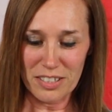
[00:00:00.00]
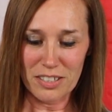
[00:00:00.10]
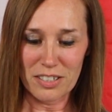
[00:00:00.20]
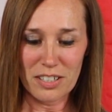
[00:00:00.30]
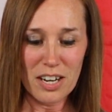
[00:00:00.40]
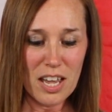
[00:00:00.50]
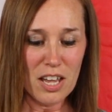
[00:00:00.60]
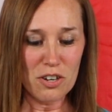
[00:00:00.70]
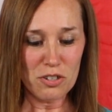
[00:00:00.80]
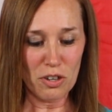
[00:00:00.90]
here,
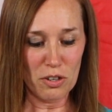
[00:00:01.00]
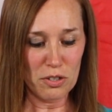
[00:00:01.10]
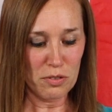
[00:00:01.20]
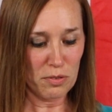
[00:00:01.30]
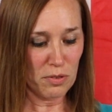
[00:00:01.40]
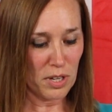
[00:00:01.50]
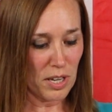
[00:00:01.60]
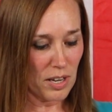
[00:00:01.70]
show you